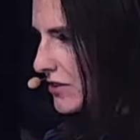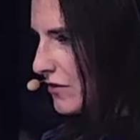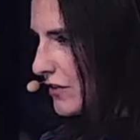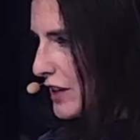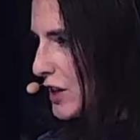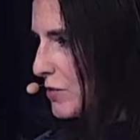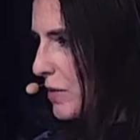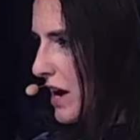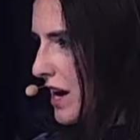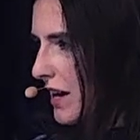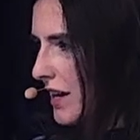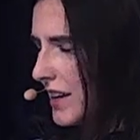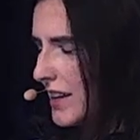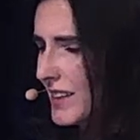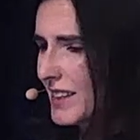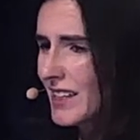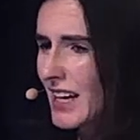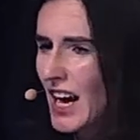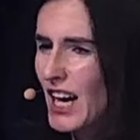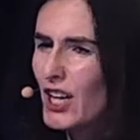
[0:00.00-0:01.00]
feedback,
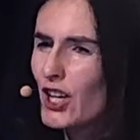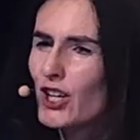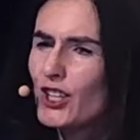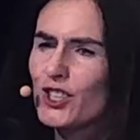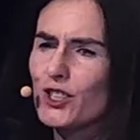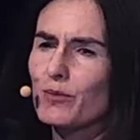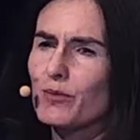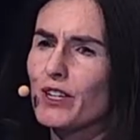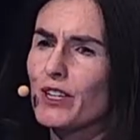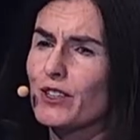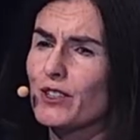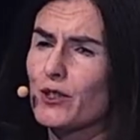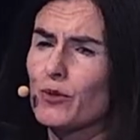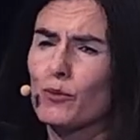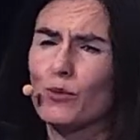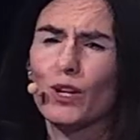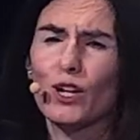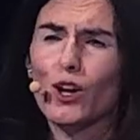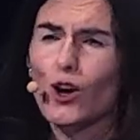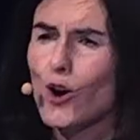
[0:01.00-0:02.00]
and customers
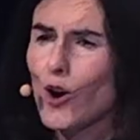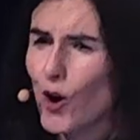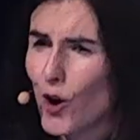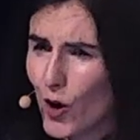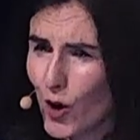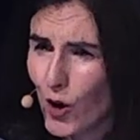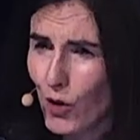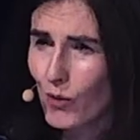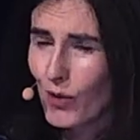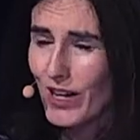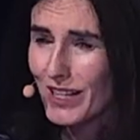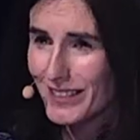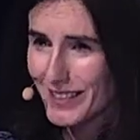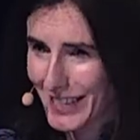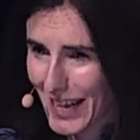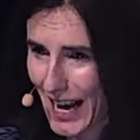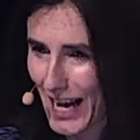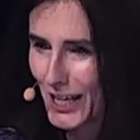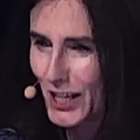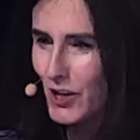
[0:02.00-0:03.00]
will always
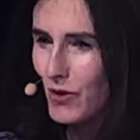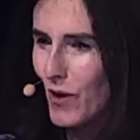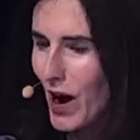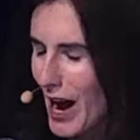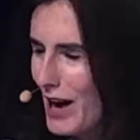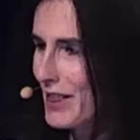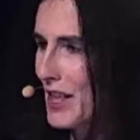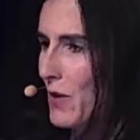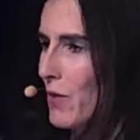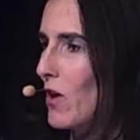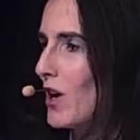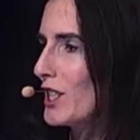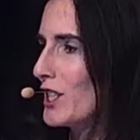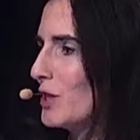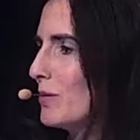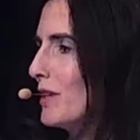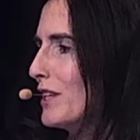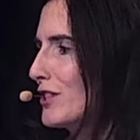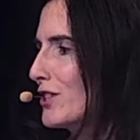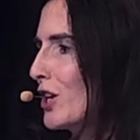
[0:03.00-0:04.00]
tell you how they want
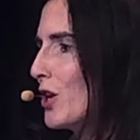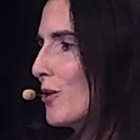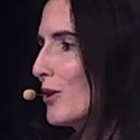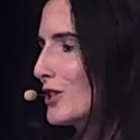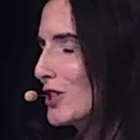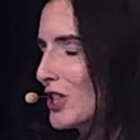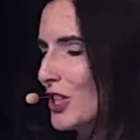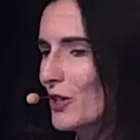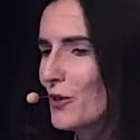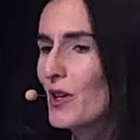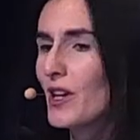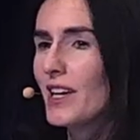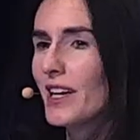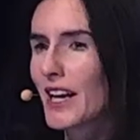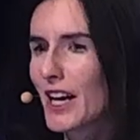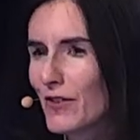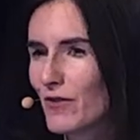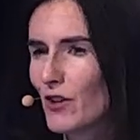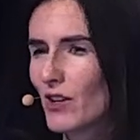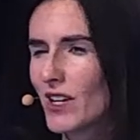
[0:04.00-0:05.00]
to be sold to
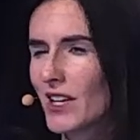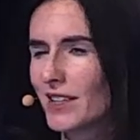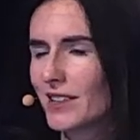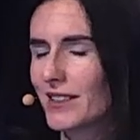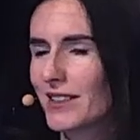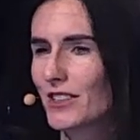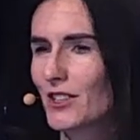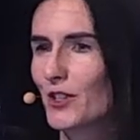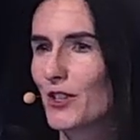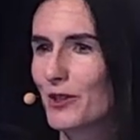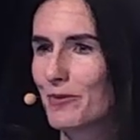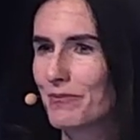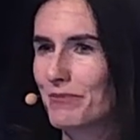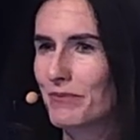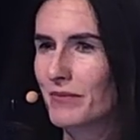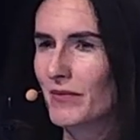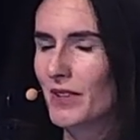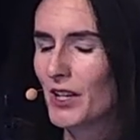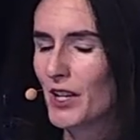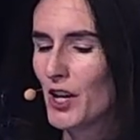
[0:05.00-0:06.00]
if you listen to them.
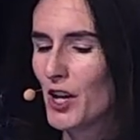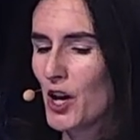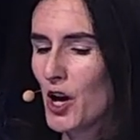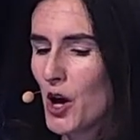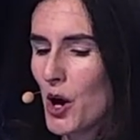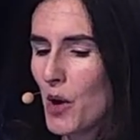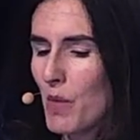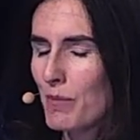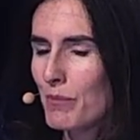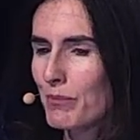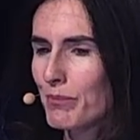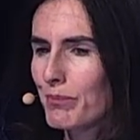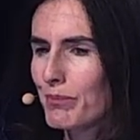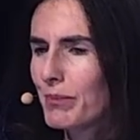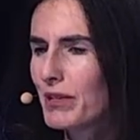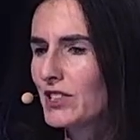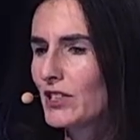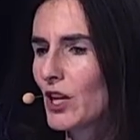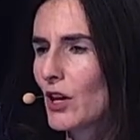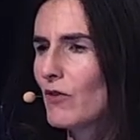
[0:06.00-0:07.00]

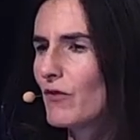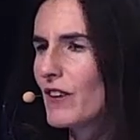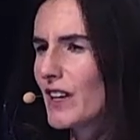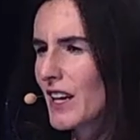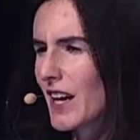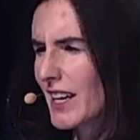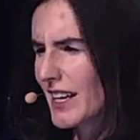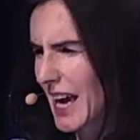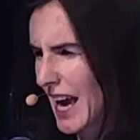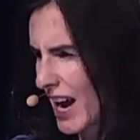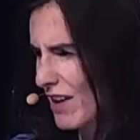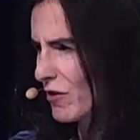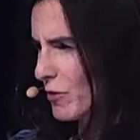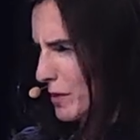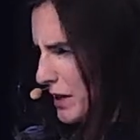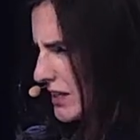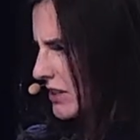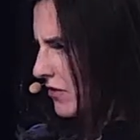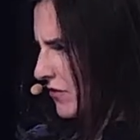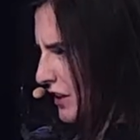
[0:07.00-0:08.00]
But don't feel like every
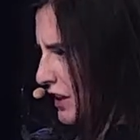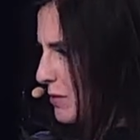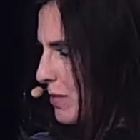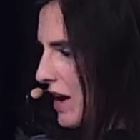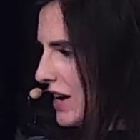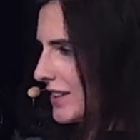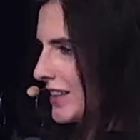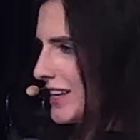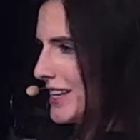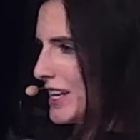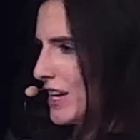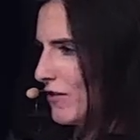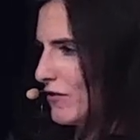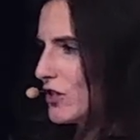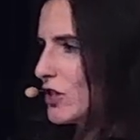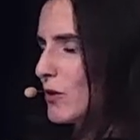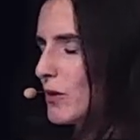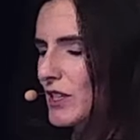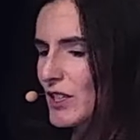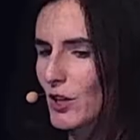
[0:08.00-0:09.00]
piece of feedback they give
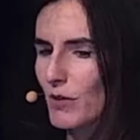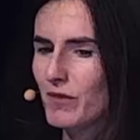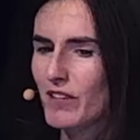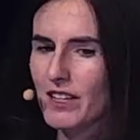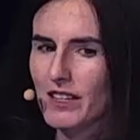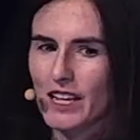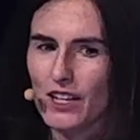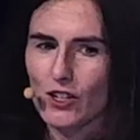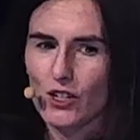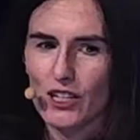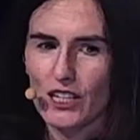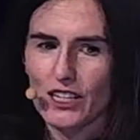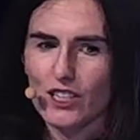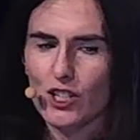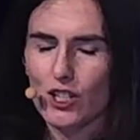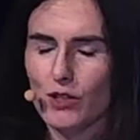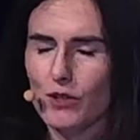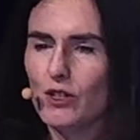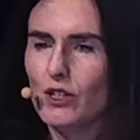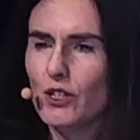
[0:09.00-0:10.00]
to you is something that you need
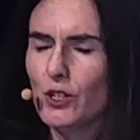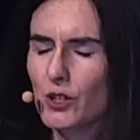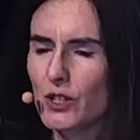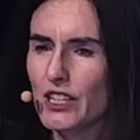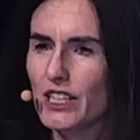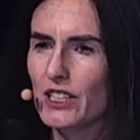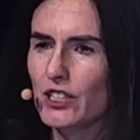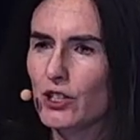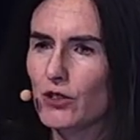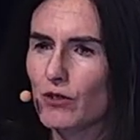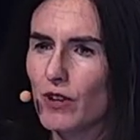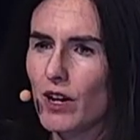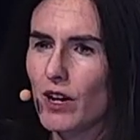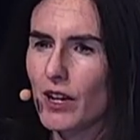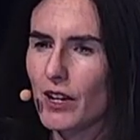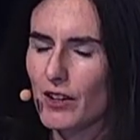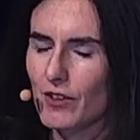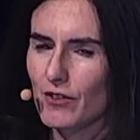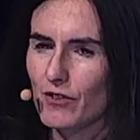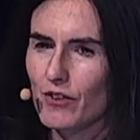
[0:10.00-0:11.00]
to, you need to
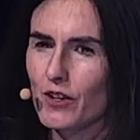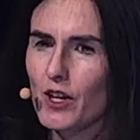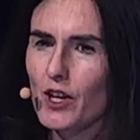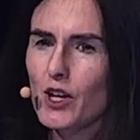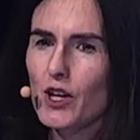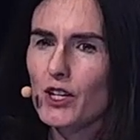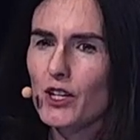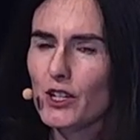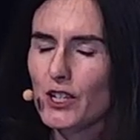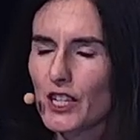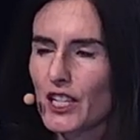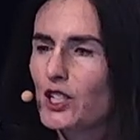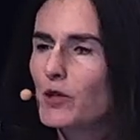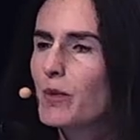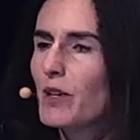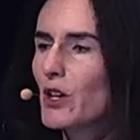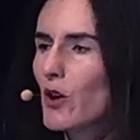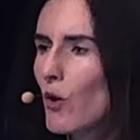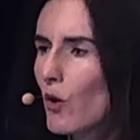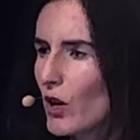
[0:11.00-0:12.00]
drive. You need to
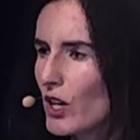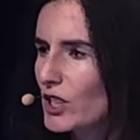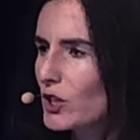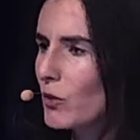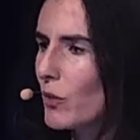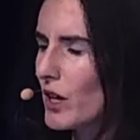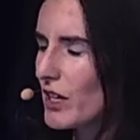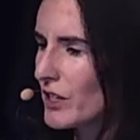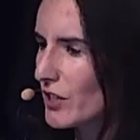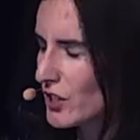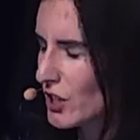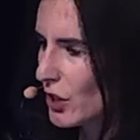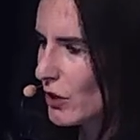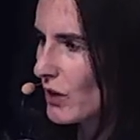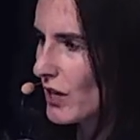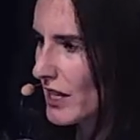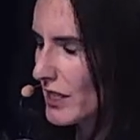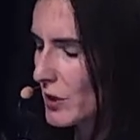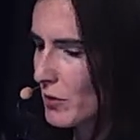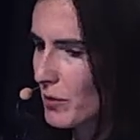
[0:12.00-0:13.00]
be core to what you're
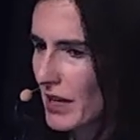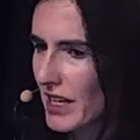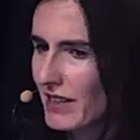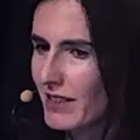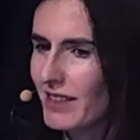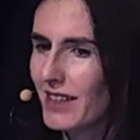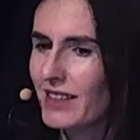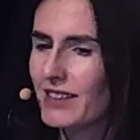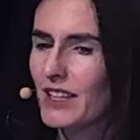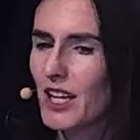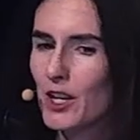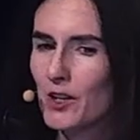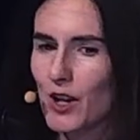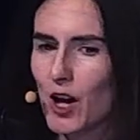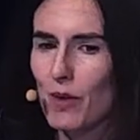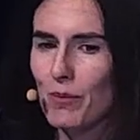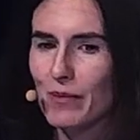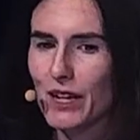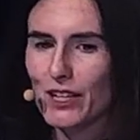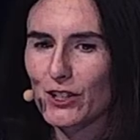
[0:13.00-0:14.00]
doing as a business and
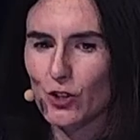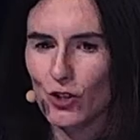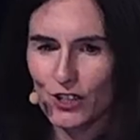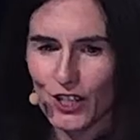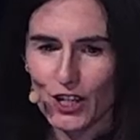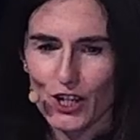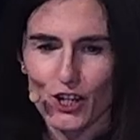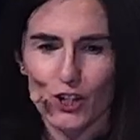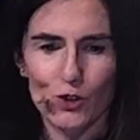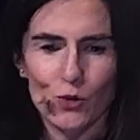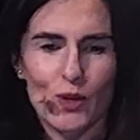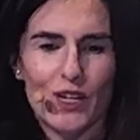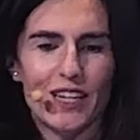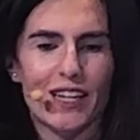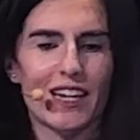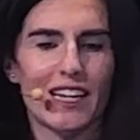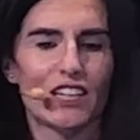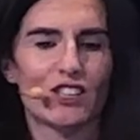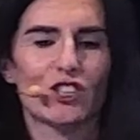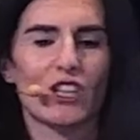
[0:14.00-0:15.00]
not make sure that you're
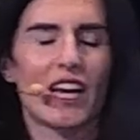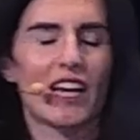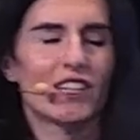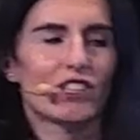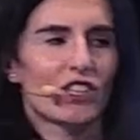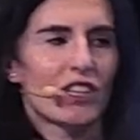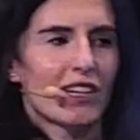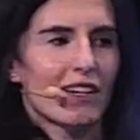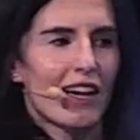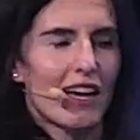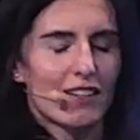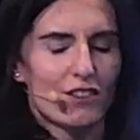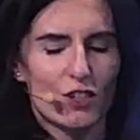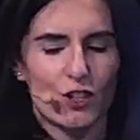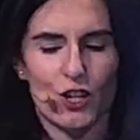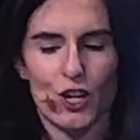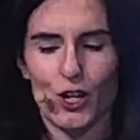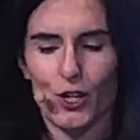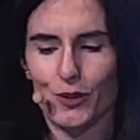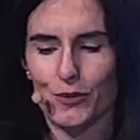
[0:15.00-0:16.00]
tweaking and changing as you
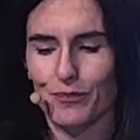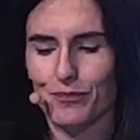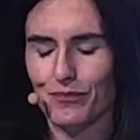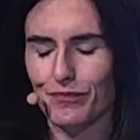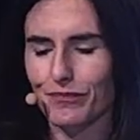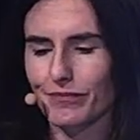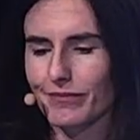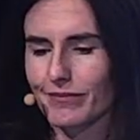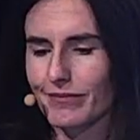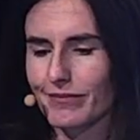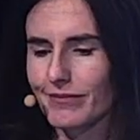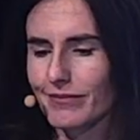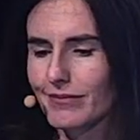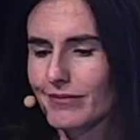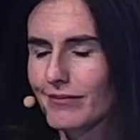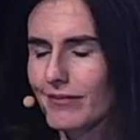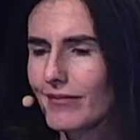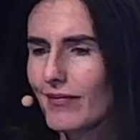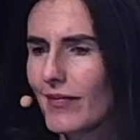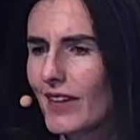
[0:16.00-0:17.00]
go.
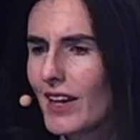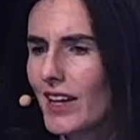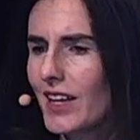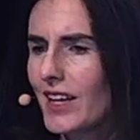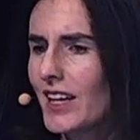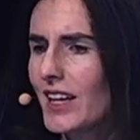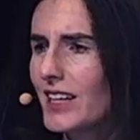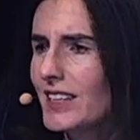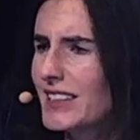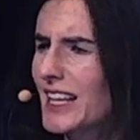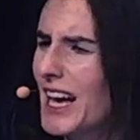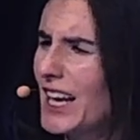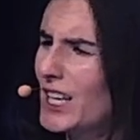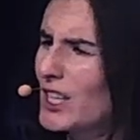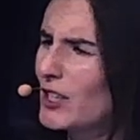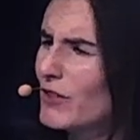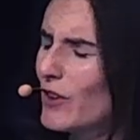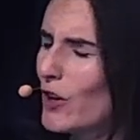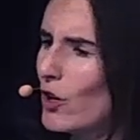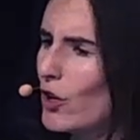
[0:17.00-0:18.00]

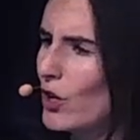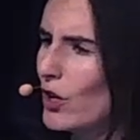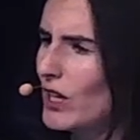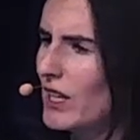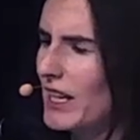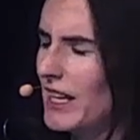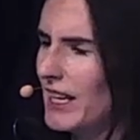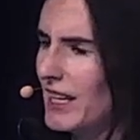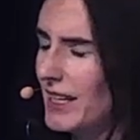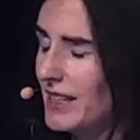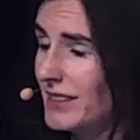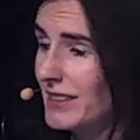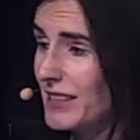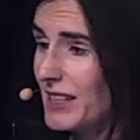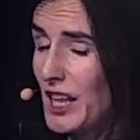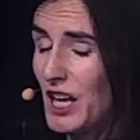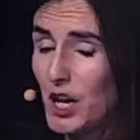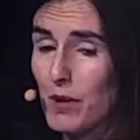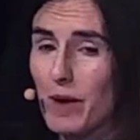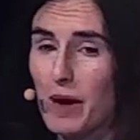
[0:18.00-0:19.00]
Second of all is
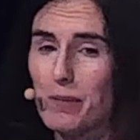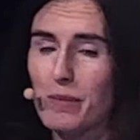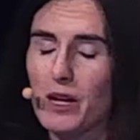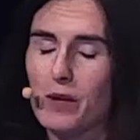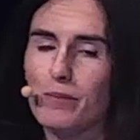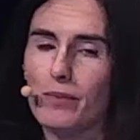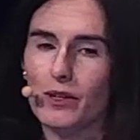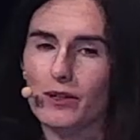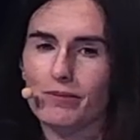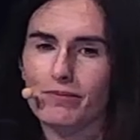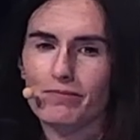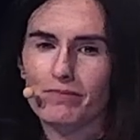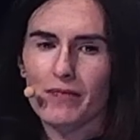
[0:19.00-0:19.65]
think about people.